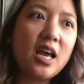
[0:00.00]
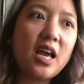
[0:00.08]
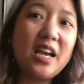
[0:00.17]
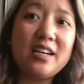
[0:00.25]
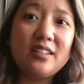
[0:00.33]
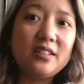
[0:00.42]

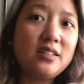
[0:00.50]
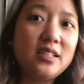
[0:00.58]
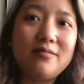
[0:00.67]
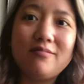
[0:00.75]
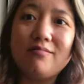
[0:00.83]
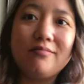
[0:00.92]
And
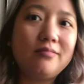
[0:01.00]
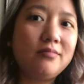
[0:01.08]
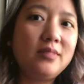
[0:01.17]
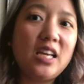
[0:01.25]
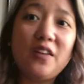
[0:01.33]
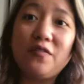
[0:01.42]

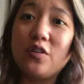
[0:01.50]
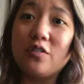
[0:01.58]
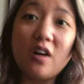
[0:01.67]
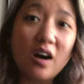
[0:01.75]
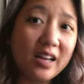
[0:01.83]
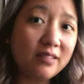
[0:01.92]
if you're
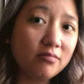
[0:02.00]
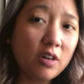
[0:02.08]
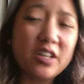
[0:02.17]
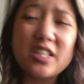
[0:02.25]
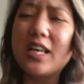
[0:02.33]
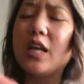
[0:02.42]
not
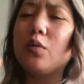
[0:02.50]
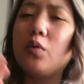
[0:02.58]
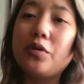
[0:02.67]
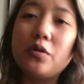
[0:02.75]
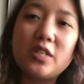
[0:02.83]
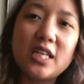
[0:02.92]
on a scale of
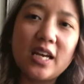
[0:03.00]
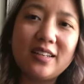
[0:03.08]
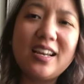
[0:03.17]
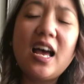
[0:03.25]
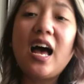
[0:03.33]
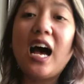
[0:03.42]
1 through
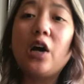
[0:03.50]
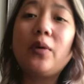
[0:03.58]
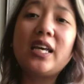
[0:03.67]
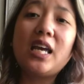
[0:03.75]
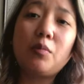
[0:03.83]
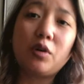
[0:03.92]
10, how do I
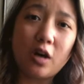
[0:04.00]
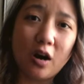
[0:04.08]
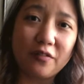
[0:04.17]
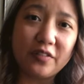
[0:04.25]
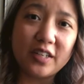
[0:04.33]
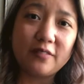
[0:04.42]
get more
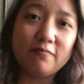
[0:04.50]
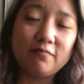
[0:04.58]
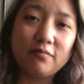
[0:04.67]
confident?